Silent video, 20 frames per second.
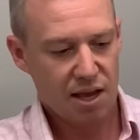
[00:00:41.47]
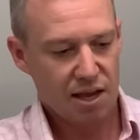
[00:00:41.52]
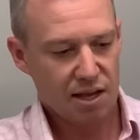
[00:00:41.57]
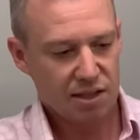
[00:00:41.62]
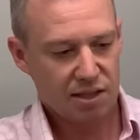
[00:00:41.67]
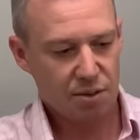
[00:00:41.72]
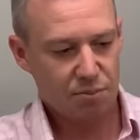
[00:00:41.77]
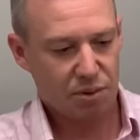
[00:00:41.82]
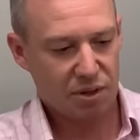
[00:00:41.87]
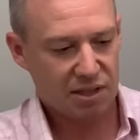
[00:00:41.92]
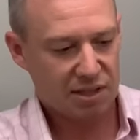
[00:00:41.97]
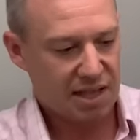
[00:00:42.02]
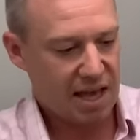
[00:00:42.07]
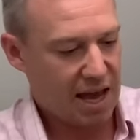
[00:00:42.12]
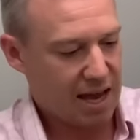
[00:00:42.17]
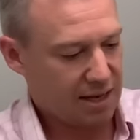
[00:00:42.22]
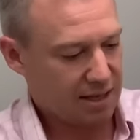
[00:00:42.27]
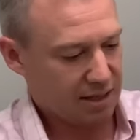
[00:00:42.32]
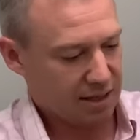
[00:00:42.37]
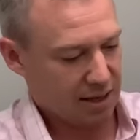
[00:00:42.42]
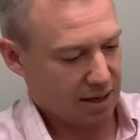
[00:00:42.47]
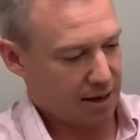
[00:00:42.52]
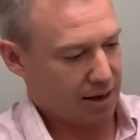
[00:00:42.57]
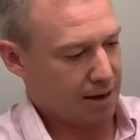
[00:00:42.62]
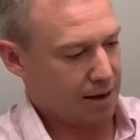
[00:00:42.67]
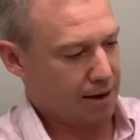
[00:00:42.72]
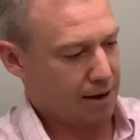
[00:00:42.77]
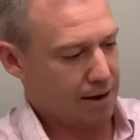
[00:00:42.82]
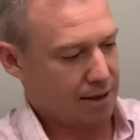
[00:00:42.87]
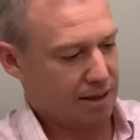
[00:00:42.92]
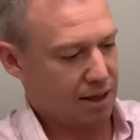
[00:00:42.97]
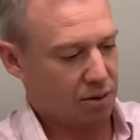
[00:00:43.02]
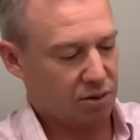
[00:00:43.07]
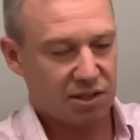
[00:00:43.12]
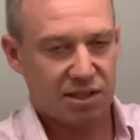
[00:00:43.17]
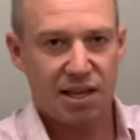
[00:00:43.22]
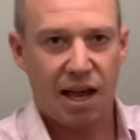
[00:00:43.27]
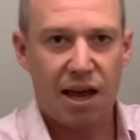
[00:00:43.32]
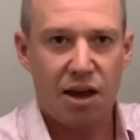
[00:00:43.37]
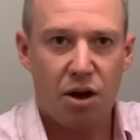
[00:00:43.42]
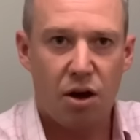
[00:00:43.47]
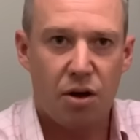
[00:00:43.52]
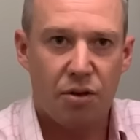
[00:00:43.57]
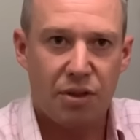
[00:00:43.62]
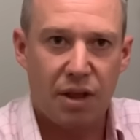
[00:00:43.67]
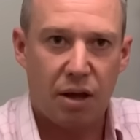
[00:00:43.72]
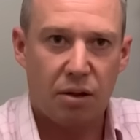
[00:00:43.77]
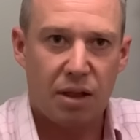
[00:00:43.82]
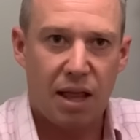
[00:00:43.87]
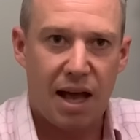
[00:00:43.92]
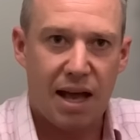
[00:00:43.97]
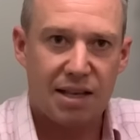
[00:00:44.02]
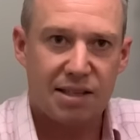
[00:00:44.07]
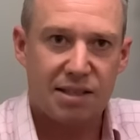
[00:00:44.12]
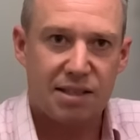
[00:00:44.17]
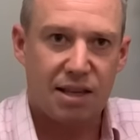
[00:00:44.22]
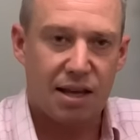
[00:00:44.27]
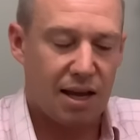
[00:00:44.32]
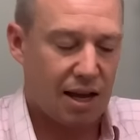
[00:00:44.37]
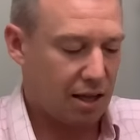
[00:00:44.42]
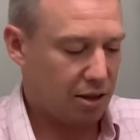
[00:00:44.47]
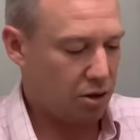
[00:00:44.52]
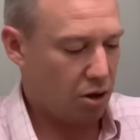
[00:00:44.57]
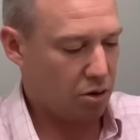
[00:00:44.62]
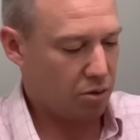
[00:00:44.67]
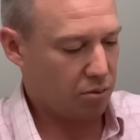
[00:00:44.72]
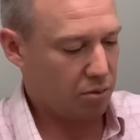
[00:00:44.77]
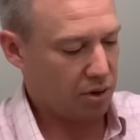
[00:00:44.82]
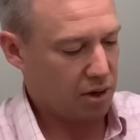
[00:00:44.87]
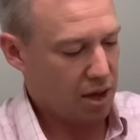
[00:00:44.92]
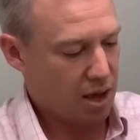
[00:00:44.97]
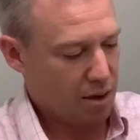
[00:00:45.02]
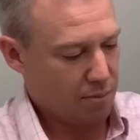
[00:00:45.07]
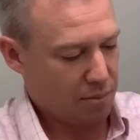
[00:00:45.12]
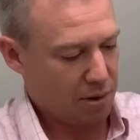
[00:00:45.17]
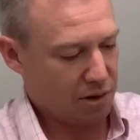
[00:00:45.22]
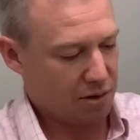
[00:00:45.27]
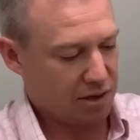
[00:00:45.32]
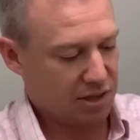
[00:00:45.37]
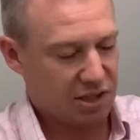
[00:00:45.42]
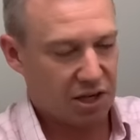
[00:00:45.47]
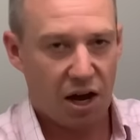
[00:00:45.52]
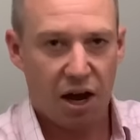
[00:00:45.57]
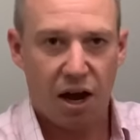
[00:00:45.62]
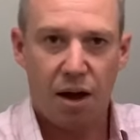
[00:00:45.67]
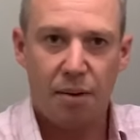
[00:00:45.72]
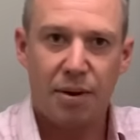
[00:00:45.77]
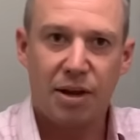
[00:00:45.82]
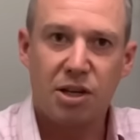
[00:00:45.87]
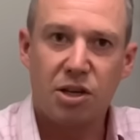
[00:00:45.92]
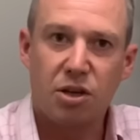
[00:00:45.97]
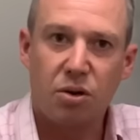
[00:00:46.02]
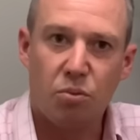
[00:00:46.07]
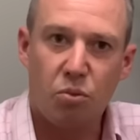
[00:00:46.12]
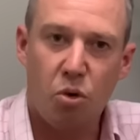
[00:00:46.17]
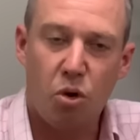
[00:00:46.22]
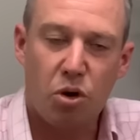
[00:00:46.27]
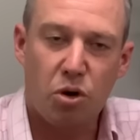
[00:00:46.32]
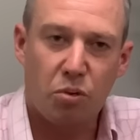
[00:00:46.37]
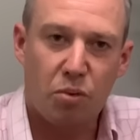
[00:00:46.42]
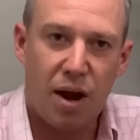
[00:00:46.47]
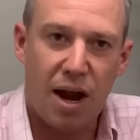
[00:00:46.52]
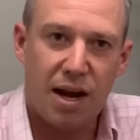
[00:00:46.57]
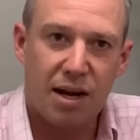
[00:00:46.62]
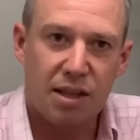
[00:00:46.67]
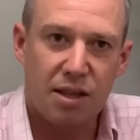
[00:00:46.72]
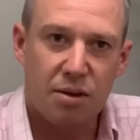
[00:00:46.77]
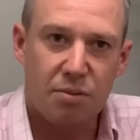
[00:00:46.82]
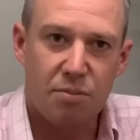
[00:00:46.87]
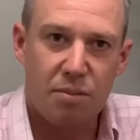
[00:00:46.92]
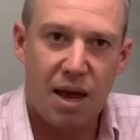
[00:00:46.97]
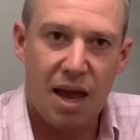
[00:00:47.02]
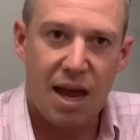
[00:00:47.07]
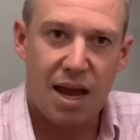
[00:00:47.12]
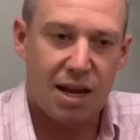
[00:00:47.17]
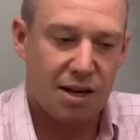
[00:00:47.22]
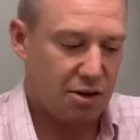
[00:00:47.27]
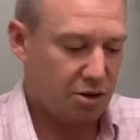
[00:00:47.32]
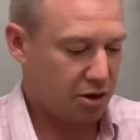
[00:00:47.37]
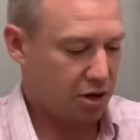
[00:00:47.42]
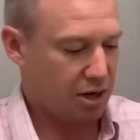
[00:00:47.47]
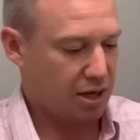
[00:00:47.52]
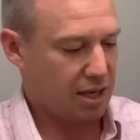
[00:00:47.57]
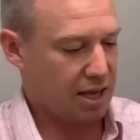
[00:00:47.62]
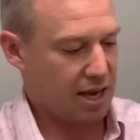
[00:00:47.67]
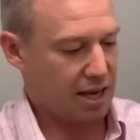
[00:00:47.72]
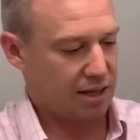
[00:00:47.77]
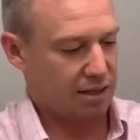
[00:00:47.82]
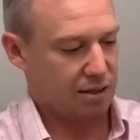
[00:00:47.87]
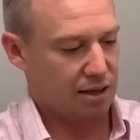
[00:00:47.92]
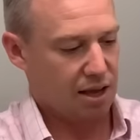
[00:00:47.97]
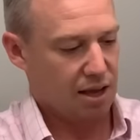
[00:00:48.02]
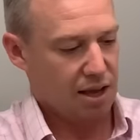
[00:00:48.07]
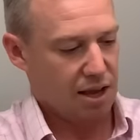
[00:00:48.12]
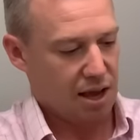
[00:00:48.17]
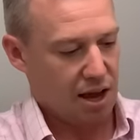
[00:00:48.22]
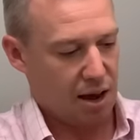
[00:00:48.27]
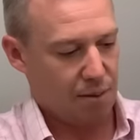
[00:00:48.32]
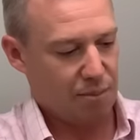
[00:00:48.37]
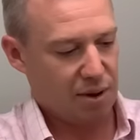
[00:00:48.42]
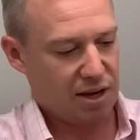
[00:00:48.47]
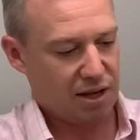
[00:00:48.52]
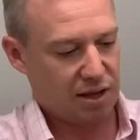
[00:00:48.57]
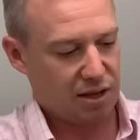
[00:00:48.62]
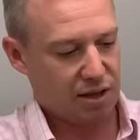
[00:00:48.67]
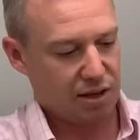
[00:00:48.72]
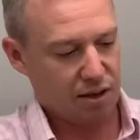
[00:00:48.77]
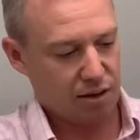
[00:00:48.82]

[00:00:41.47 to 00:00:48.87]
Simple as that. Uh, they'll stay on, they'll last uh, a long period of time, and you can walk around in them, and you're going to get a better